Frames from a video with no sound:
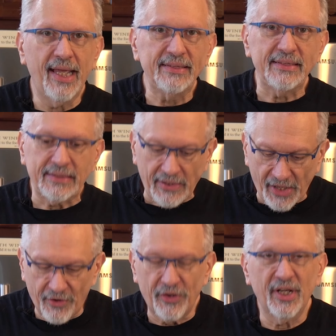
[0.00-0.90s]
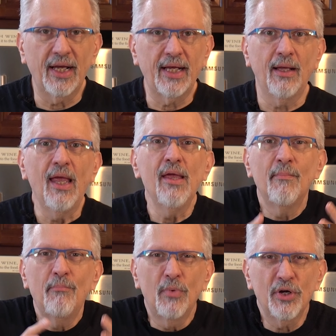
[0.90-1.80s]
hands in there, you can
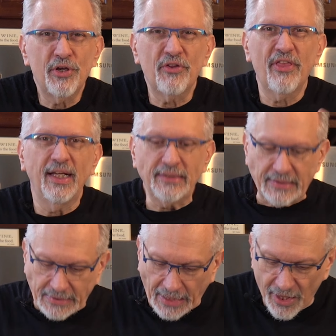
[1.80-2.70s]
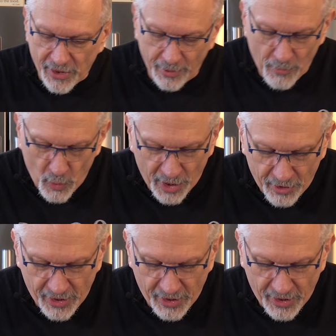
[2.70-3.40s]
mush things together more